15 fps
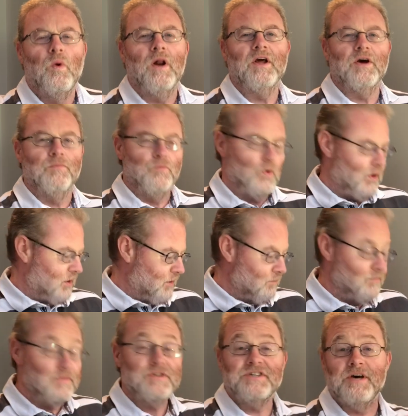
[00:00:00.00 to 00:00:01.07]

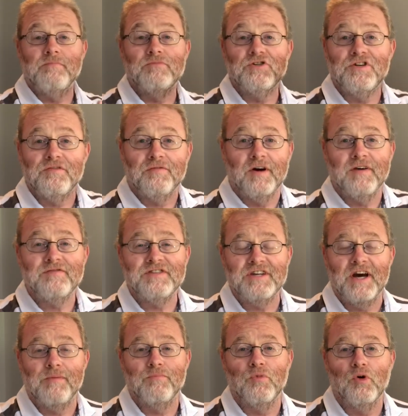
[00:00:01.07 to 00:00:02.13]
Welcome, Tim
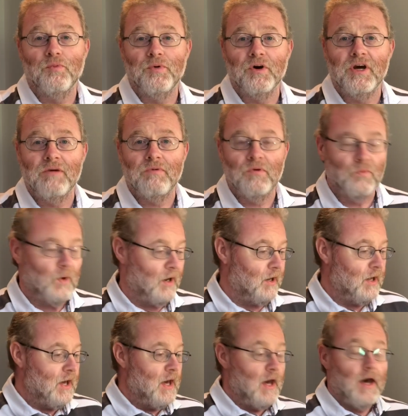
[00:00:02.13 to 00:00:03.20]
G5TM. Hope you're keeping
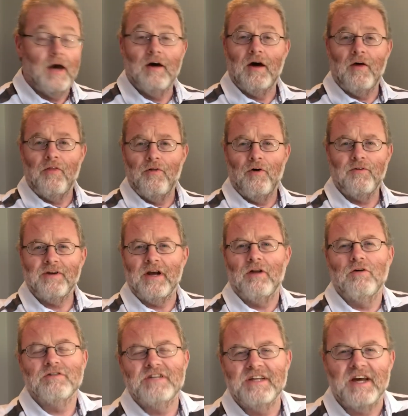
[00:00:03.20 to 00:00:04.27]
well. I thought I'd
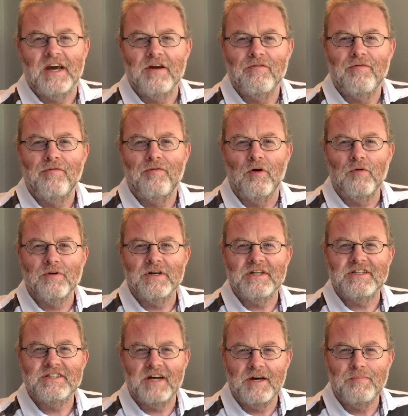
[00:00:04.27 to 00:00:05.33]
look today at
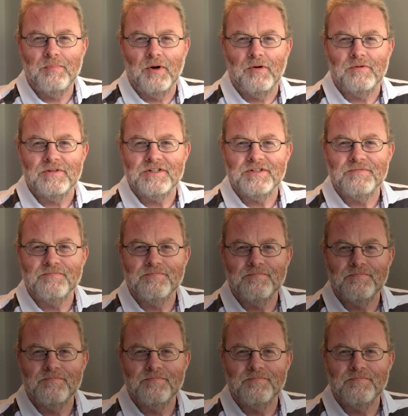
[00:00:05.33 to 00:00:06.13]
folded dipoles.